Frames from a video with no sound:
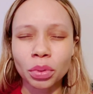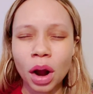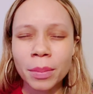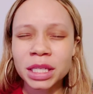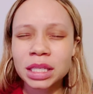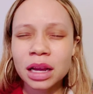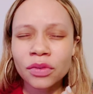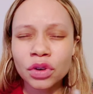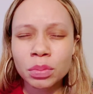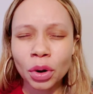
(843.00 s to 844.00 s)
promise,
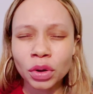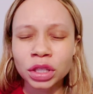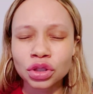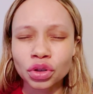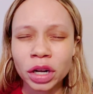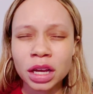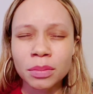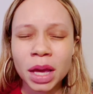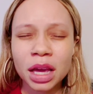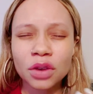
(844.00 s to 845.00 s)
every broken
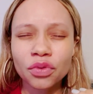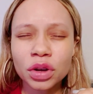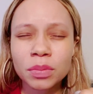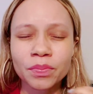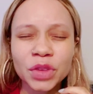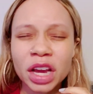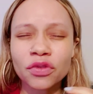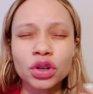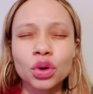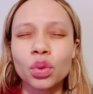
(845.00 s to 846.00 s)
dream, every
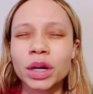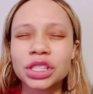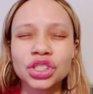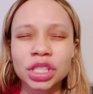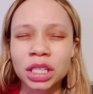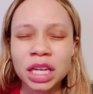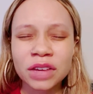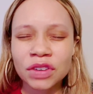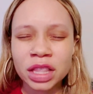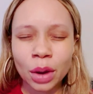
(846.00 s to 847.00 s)
every question
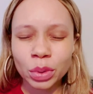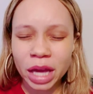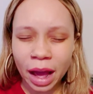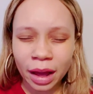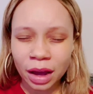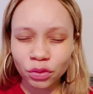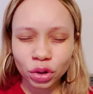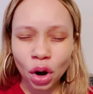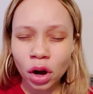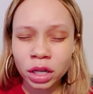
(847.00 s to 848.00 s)
even that we have
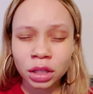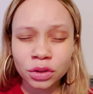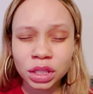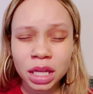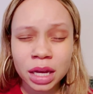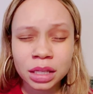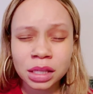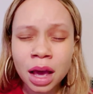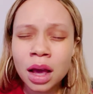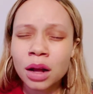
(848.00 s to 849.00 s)
regarding those things.
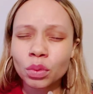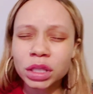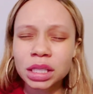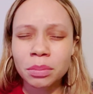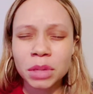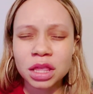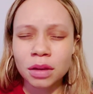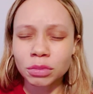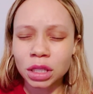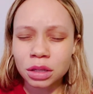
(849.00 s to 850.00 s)
We submit
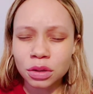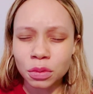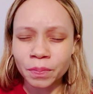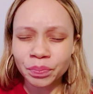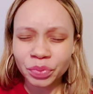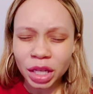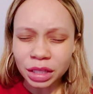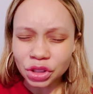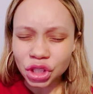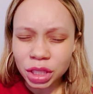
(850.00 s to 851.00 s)
them to you
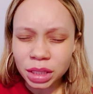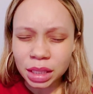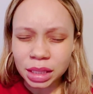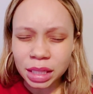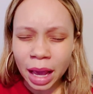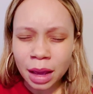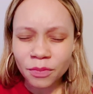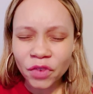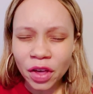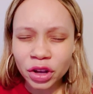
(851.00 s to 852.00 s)
in Jesus name.
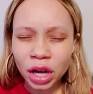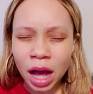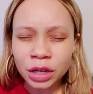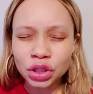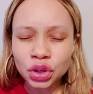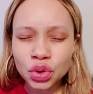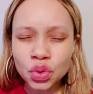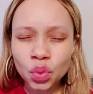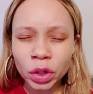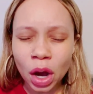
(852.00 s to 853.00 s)
Father God,
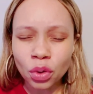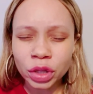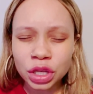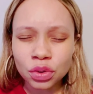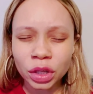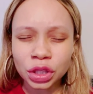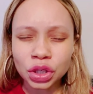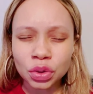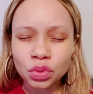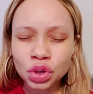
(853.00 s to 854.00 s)
do what only you can
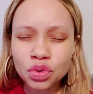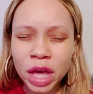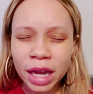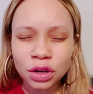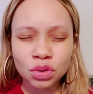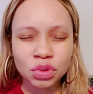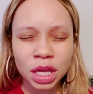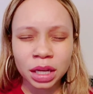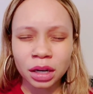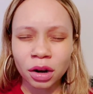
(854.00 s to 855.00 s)
do. Do that new
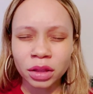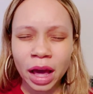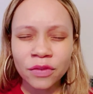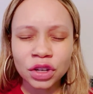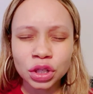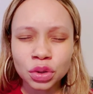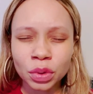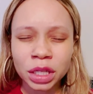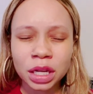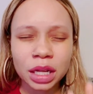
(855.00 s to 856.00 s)
thing in our life and do
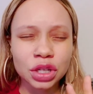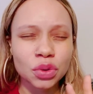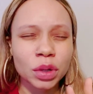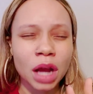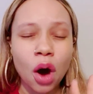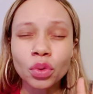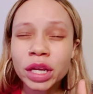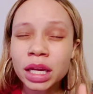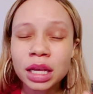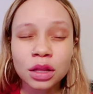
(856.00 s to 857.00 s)
it do it
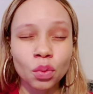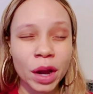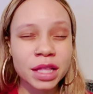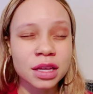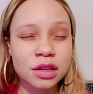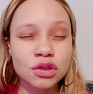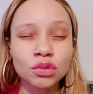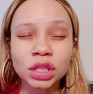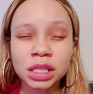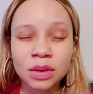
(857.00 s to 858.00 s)
only in the way that
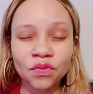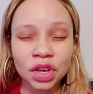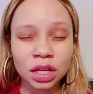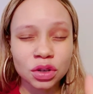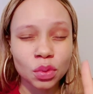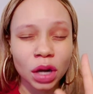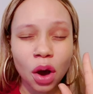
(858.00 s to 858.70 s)
you see fit. Do it